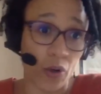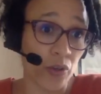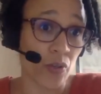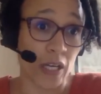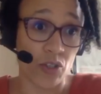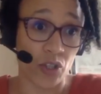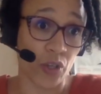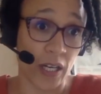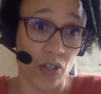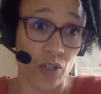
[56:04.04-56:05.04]

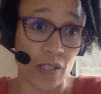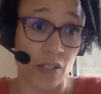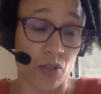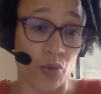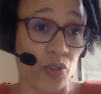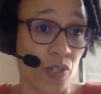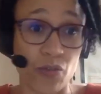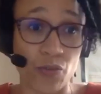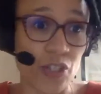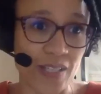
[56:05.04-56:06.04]
institutions.
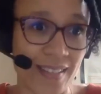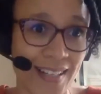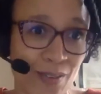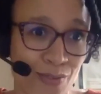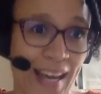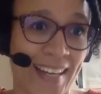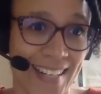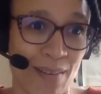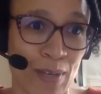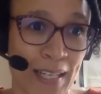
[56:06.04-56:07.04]
If we just think of the
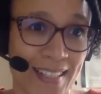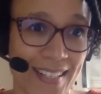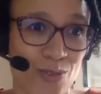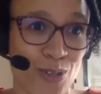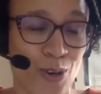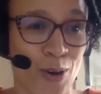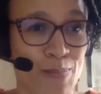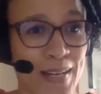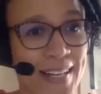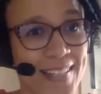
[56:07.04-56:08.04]
academic industrial
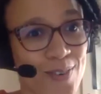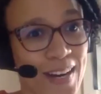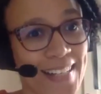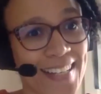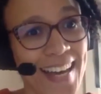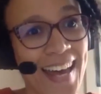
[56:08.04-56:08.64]
complex, right?